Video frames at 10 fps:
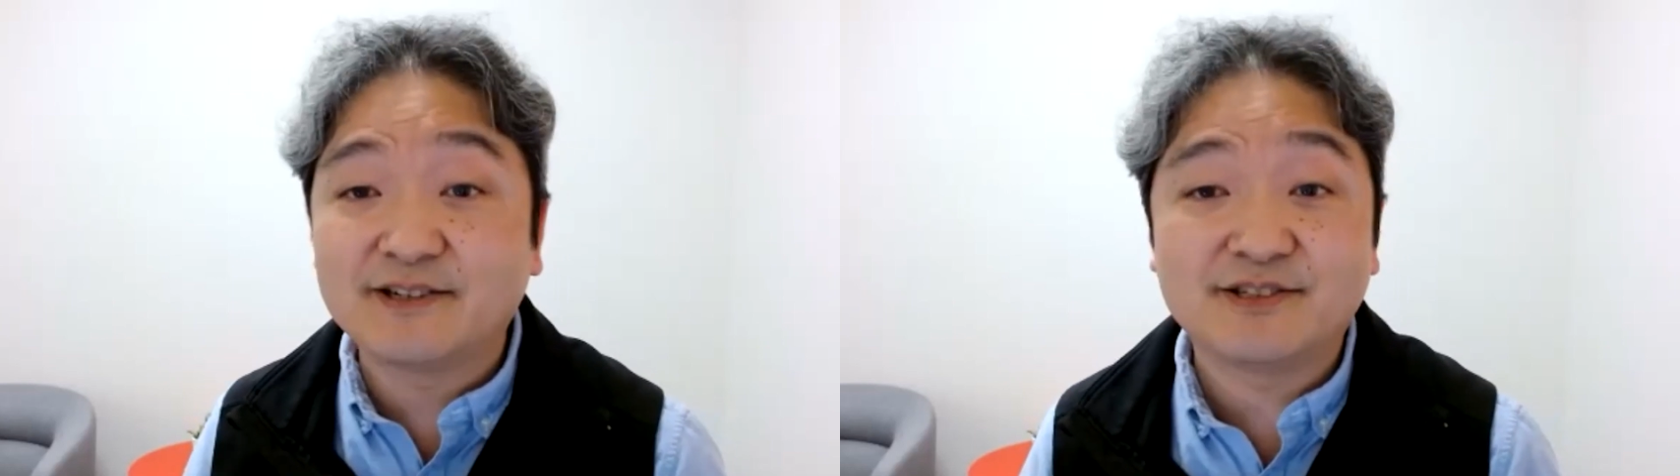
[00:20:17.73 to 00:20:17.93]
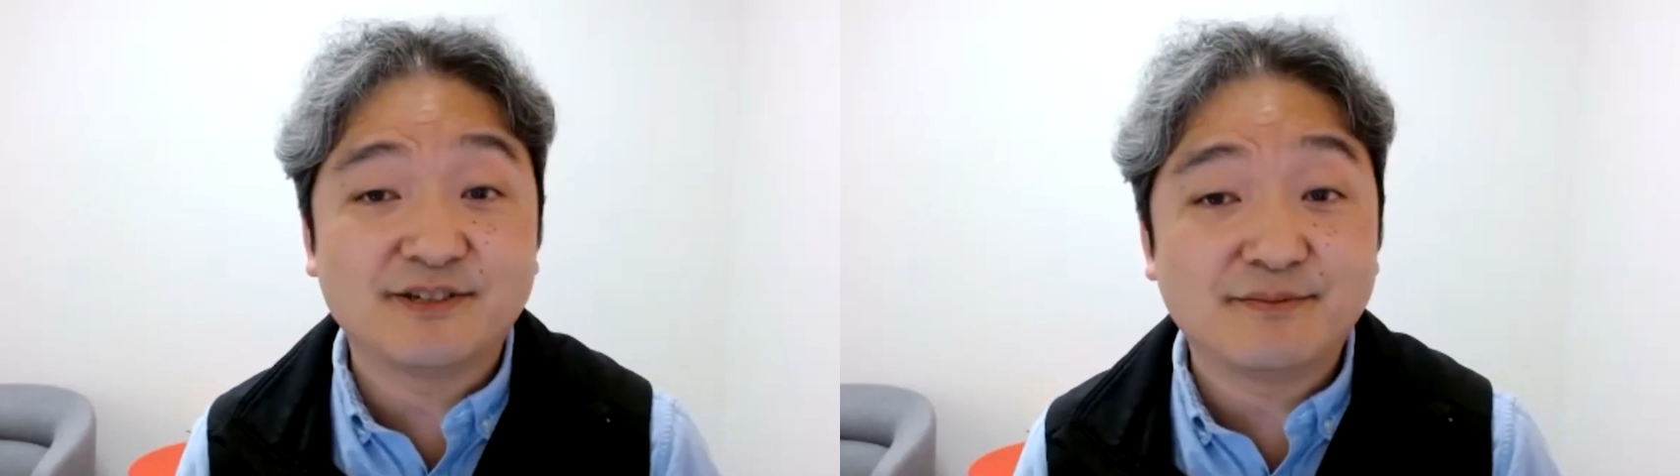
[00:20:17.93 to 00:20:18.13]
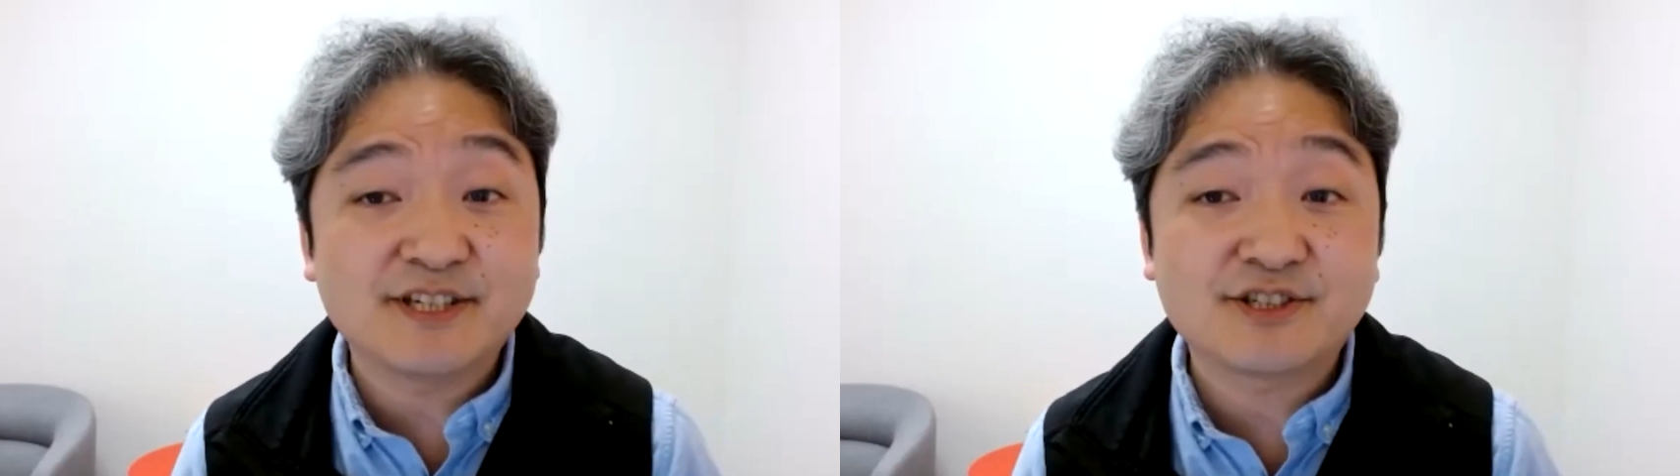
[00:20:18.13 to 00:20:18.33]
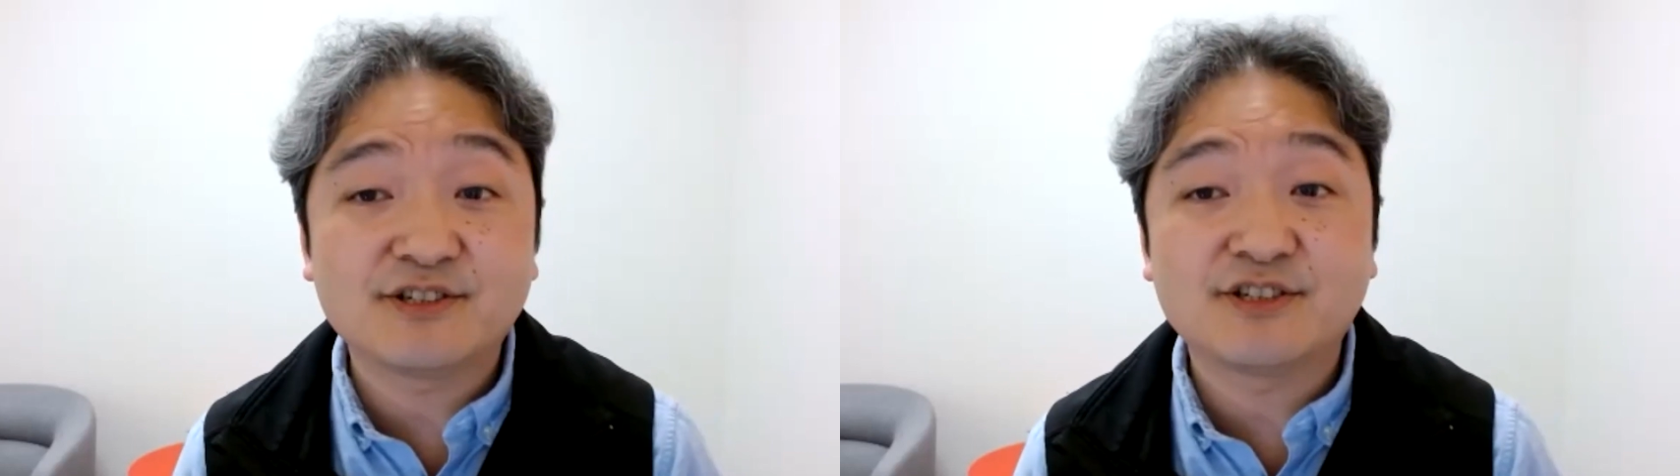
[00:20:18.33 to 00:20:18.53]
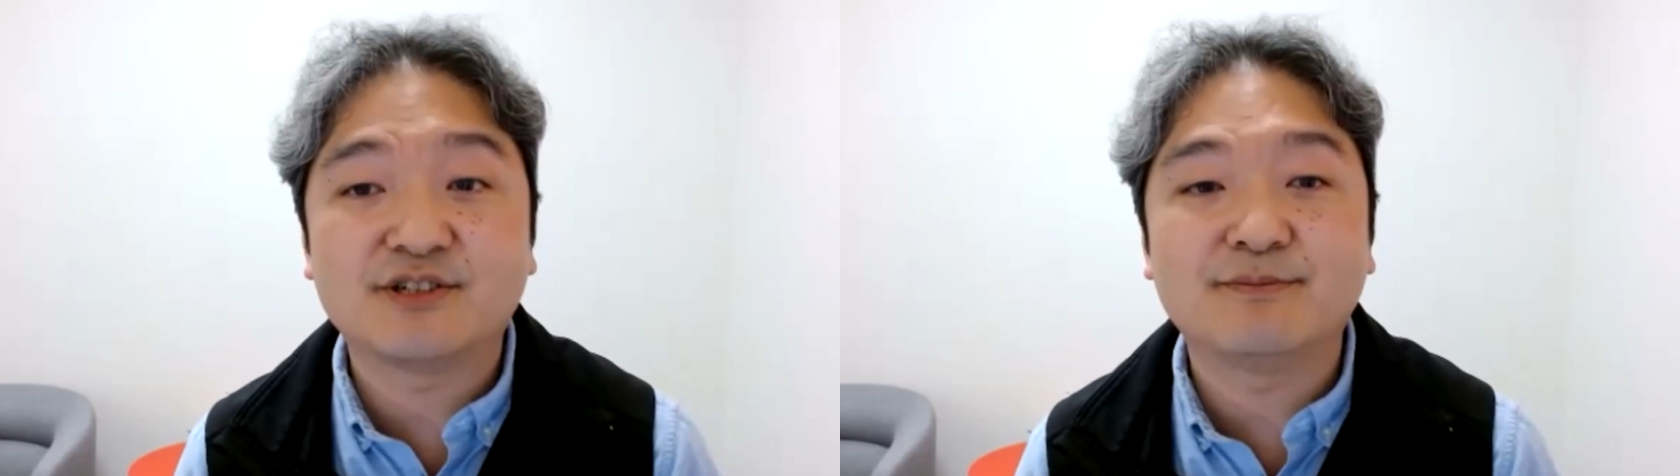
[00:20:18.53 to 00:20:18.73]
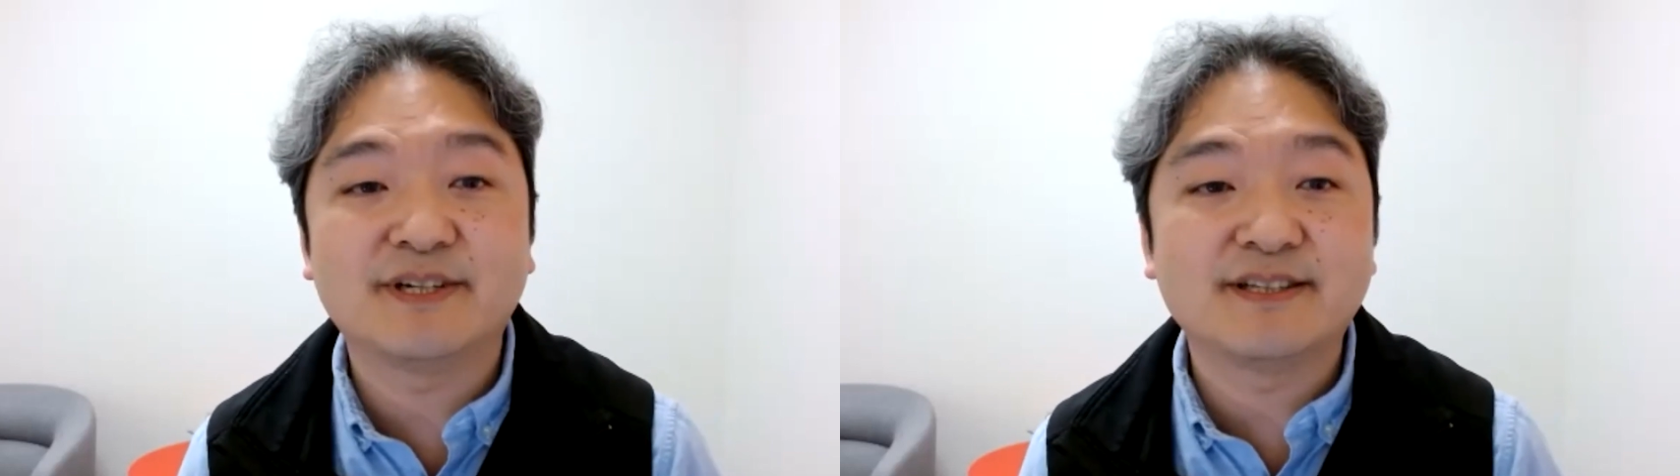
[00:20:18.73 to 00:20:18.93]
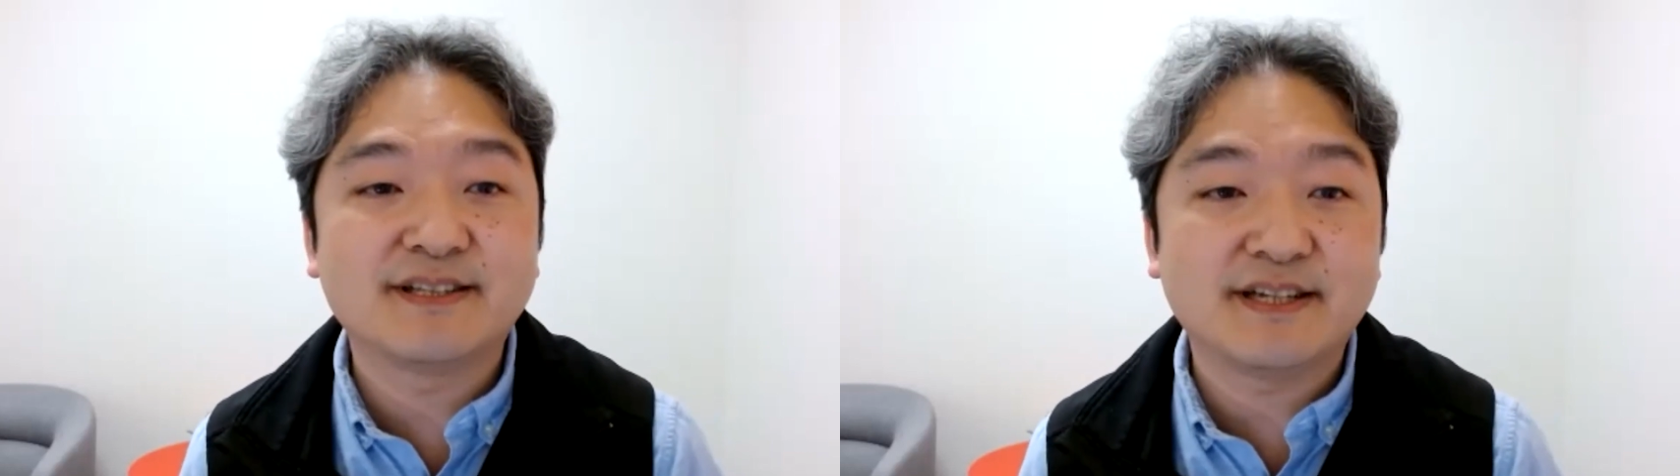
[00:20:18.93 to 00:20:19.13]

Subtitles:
to administer the treatment?